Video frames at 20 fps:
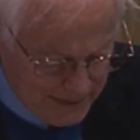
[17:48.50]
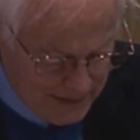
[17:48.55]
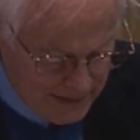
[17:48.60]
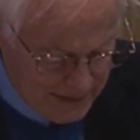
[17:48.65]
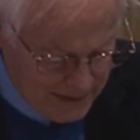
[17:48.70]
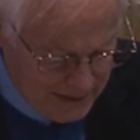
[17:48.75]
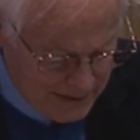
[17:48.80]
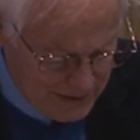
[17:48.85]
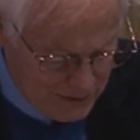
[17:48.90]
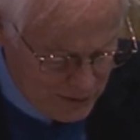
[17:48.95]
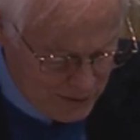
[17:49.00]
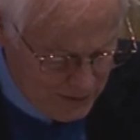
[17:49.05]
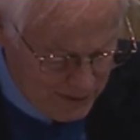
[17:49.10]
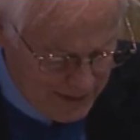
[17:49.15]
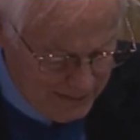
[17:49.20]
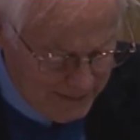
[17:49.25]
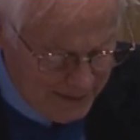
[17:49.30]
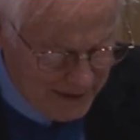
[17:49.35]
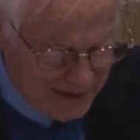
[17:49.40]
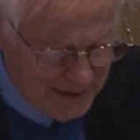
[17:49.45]
uh, truly
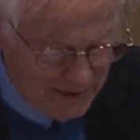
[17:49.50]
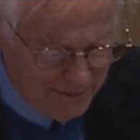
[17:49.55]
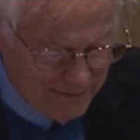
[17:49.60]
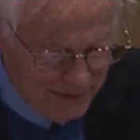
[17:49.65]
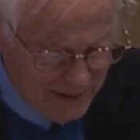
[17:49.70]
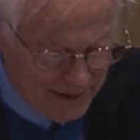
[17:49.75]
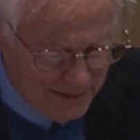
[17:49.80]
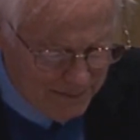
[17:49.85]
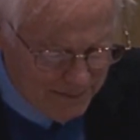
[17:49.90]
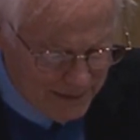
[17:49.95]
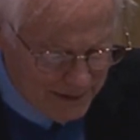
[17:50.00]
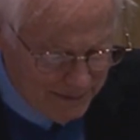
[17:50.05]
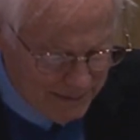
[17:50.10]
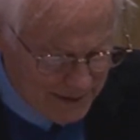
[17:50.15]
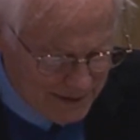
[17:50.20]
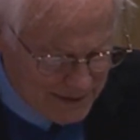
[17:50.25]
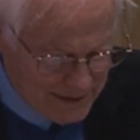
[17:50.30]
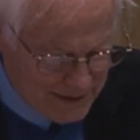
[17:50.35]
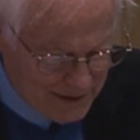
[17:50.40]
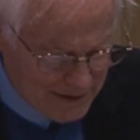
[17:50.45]
magnify
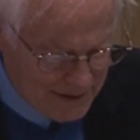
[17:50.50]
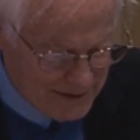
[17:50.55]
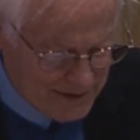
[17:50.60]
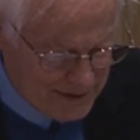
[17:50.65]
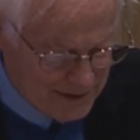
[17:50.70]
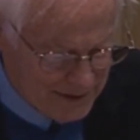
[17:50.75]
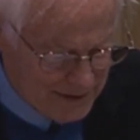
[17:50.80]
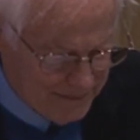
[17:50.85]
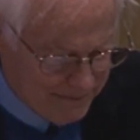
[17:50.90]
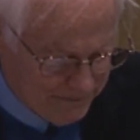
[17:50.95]
public cynicism.